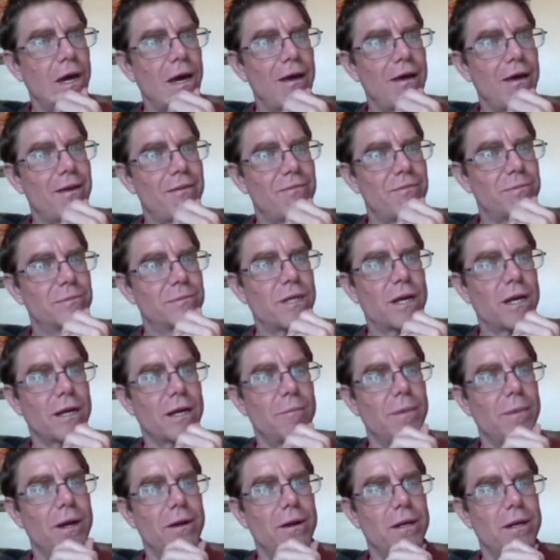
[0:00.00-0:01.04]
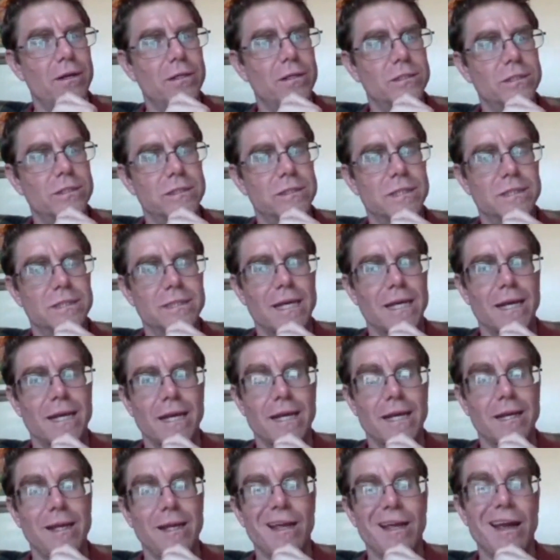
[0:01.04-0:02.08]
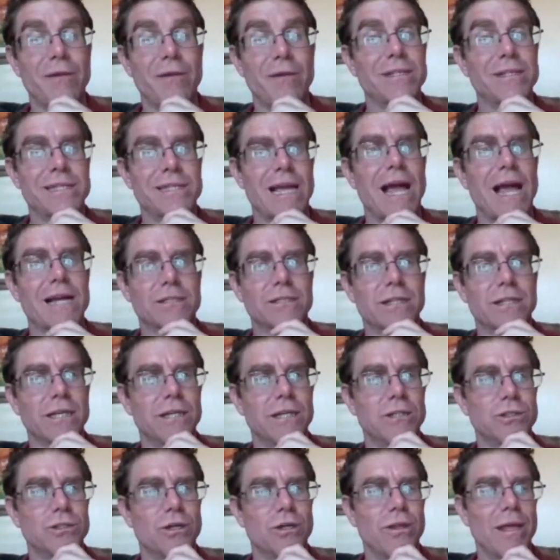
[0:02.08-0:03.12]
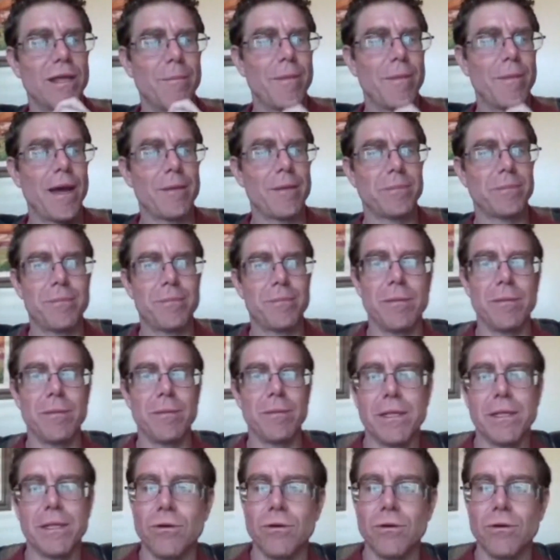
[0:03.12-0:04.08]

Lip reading: him talk about here in just a second. I was actually going to show that map. He beat me to it.